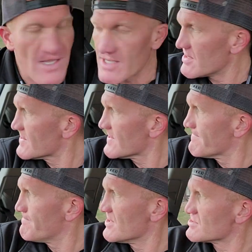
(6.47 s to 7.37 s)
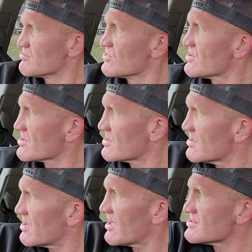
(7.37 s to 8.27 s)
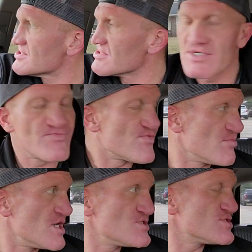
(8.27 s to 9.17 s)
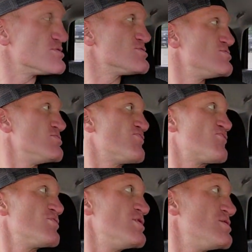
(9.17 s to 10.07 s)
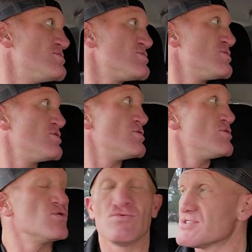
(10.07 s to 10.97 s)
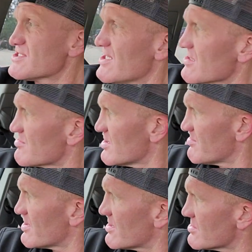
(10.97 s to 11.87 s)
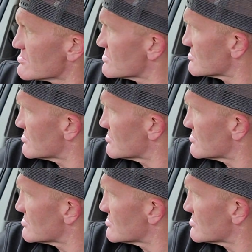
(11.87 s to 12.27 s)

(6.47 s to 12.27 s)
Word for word: And uh, this morning, I sent the information to a friend who was telling me about